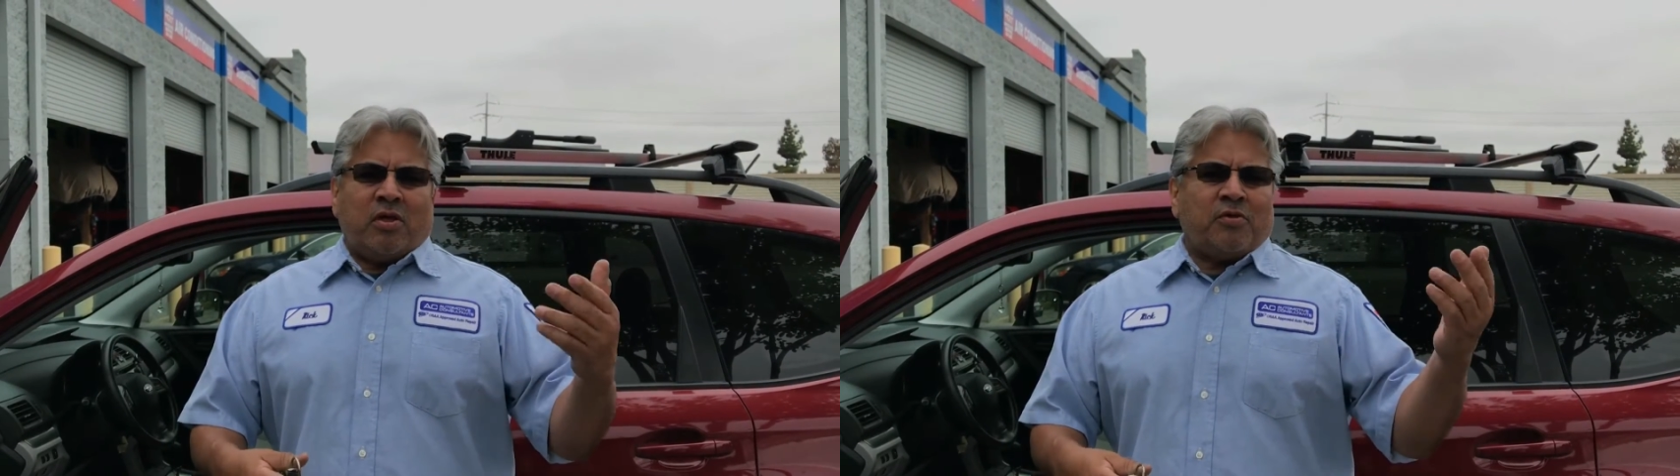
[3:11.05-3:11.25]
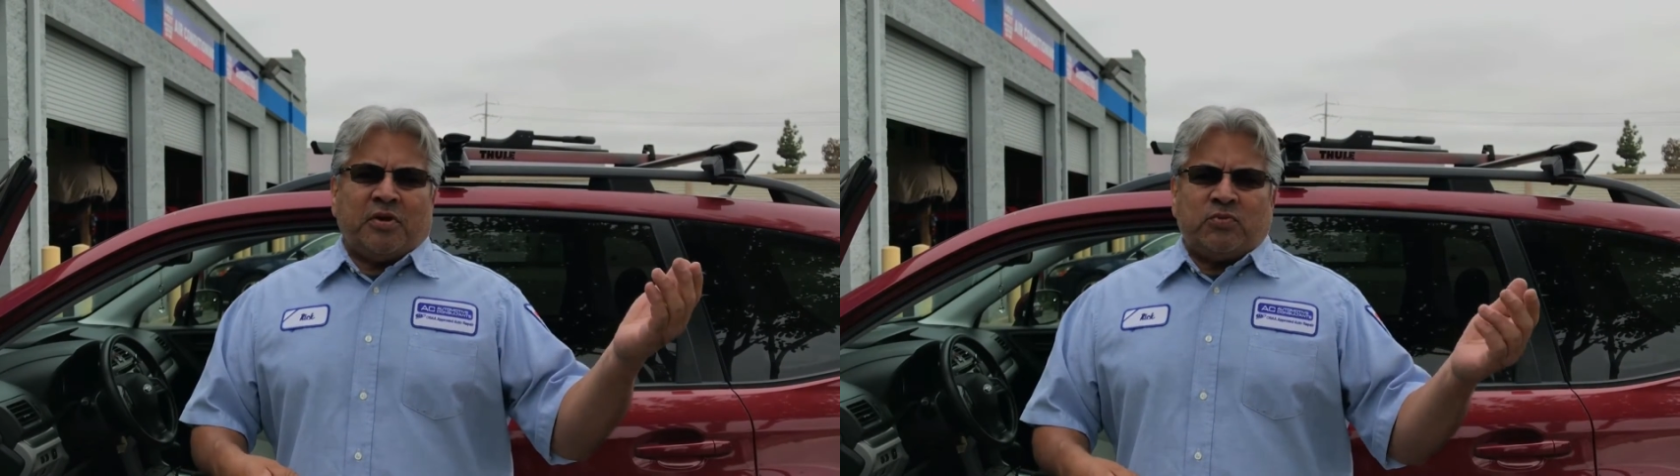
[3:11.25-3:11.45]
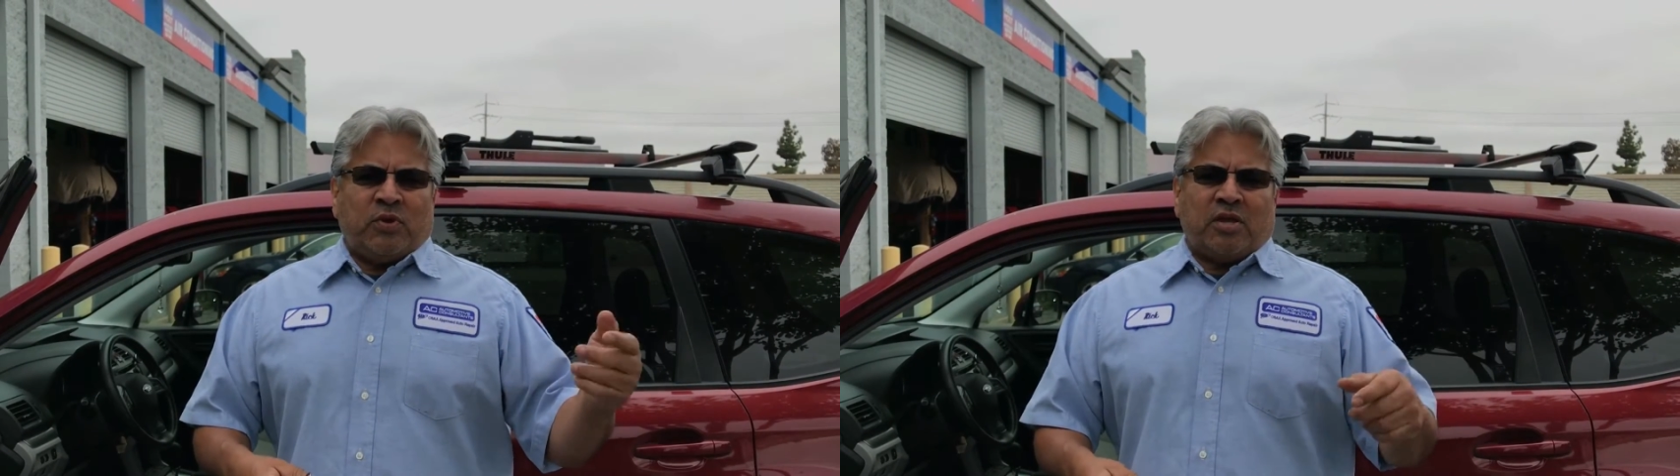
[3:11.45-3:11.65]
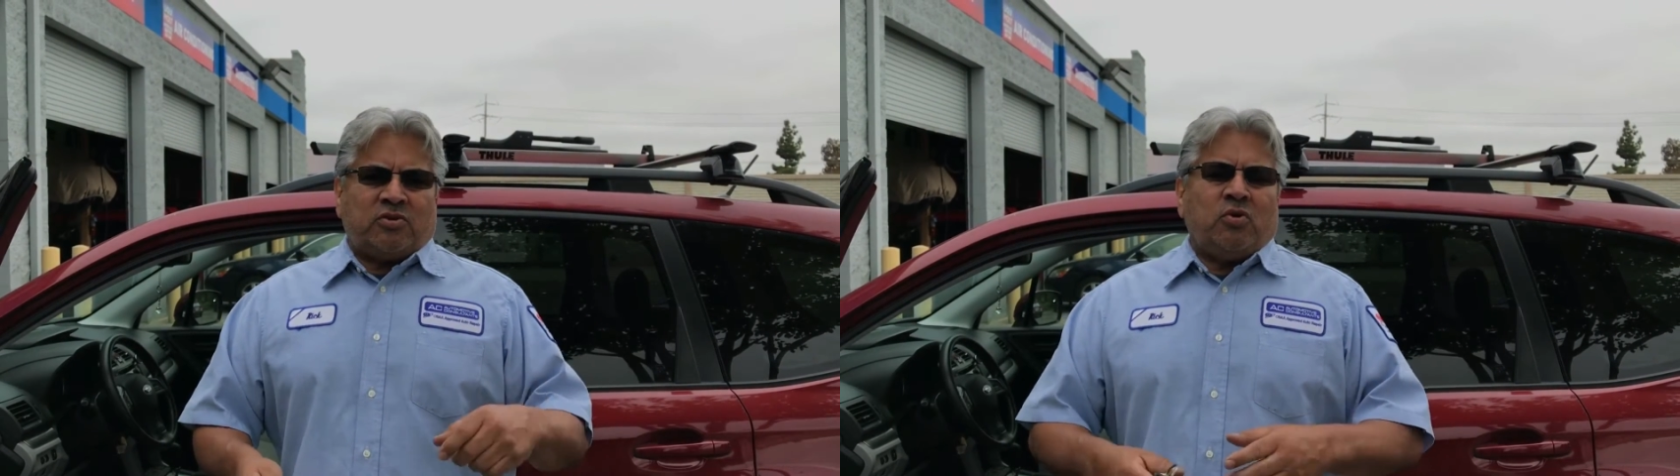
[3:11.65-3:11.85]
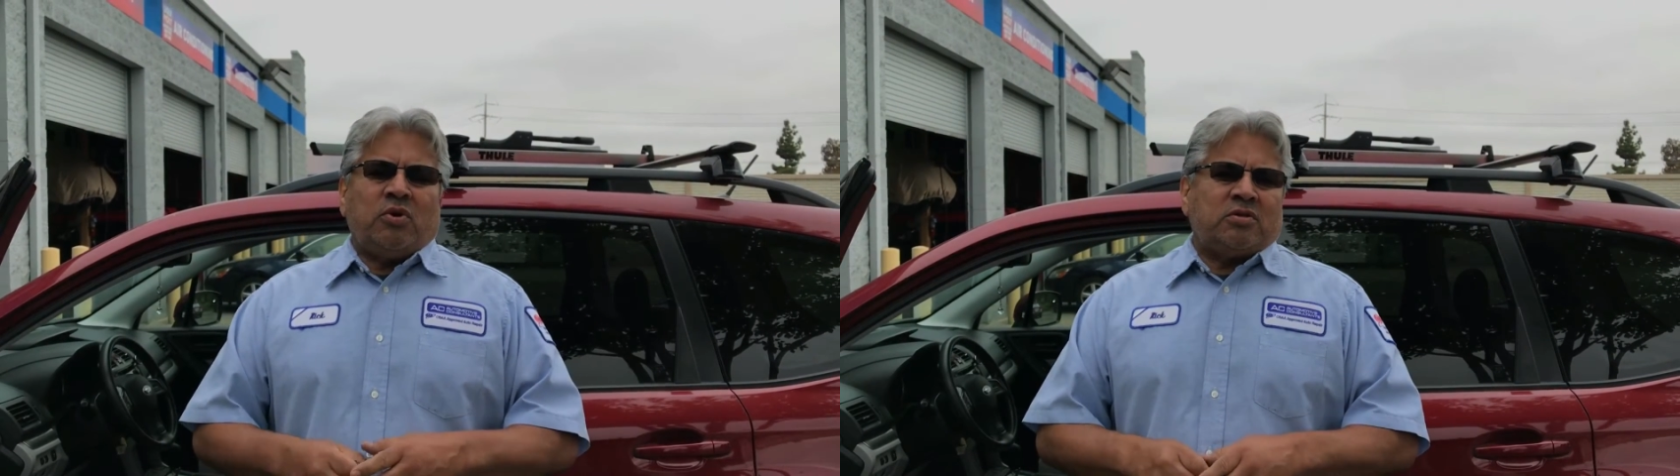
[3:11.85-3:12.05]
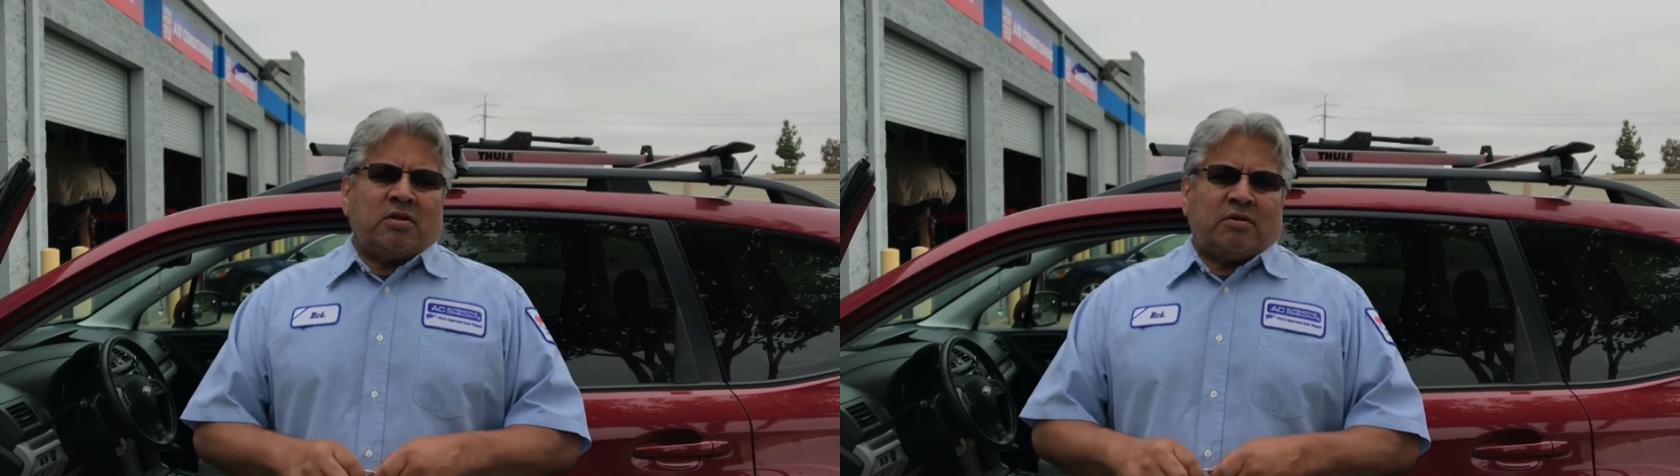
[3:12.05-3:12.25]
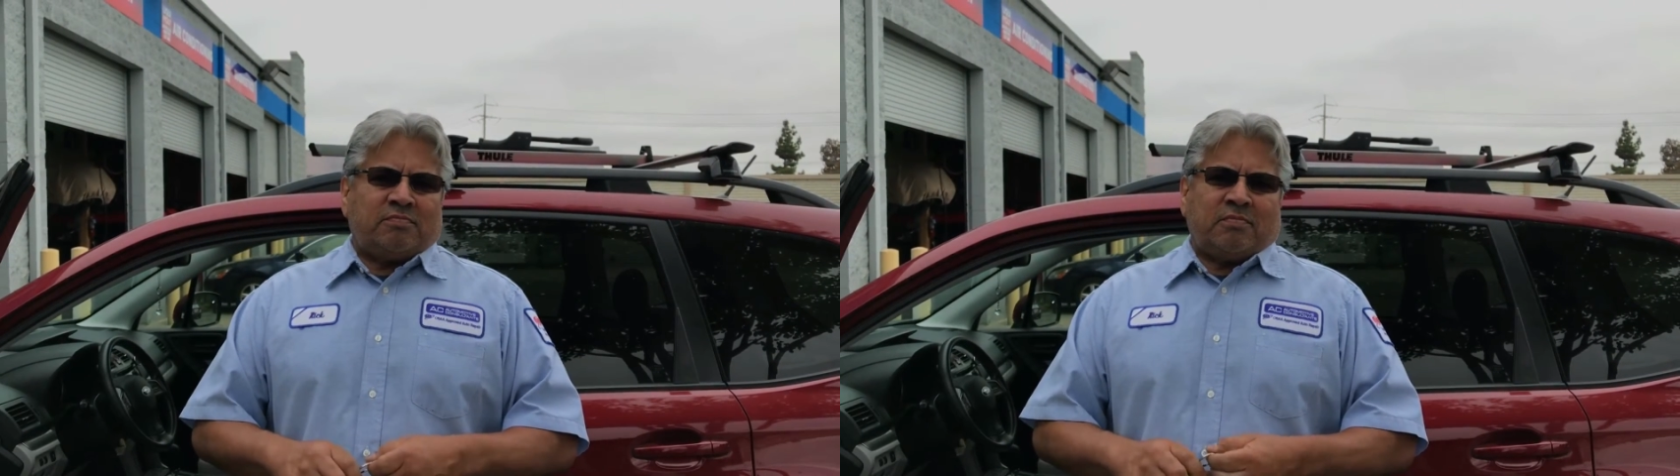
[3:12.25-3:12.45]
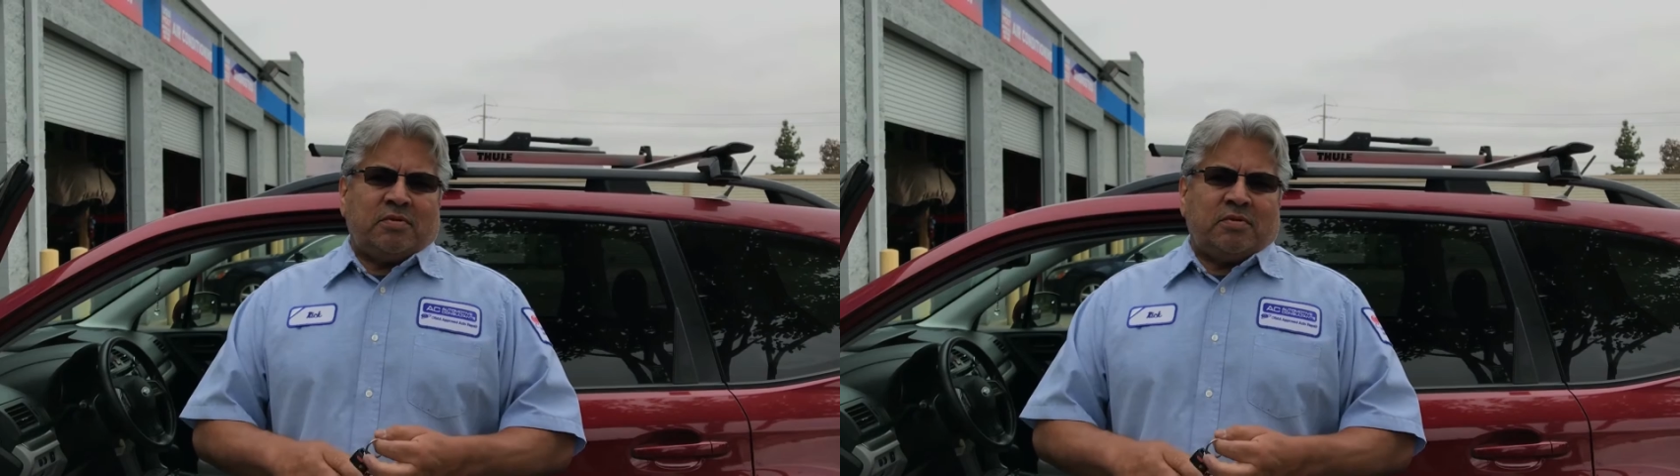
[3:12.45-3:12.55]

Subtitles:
the other things we get to is the